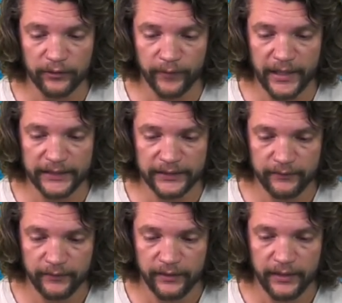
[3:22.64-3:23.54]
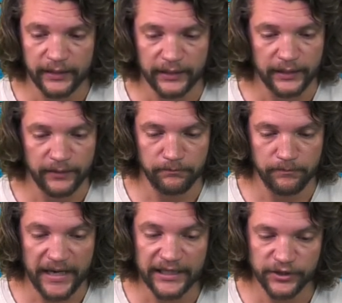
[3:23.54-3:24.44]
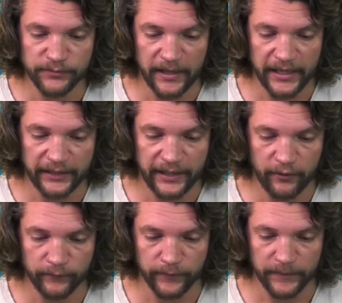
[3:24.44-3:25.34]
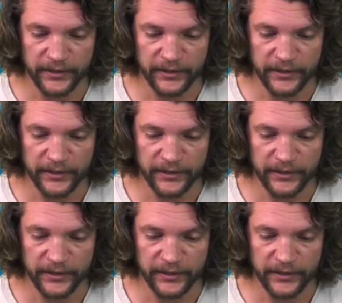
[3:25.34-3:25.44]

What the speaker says: created. I could manage my account from